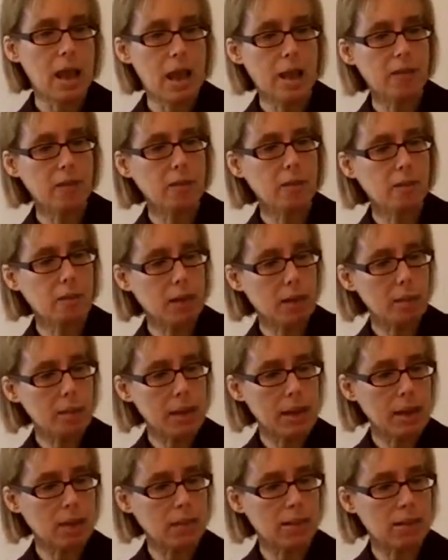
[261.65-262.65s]
and then they're going to
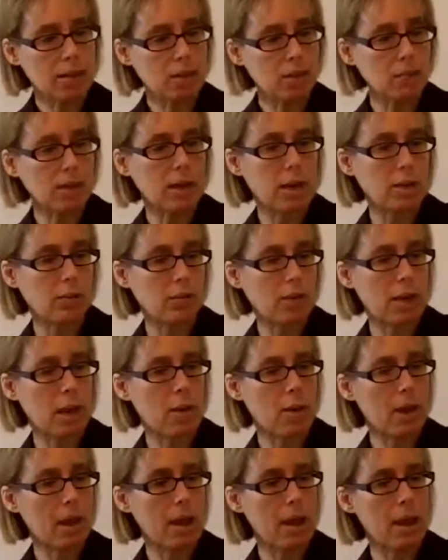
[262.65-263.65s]
make a tetrahedron.
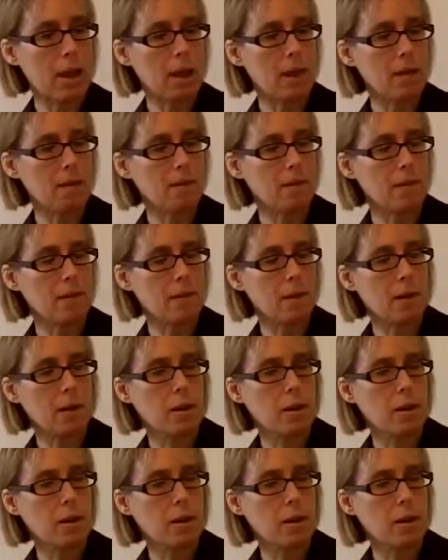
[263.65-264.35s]
Now I have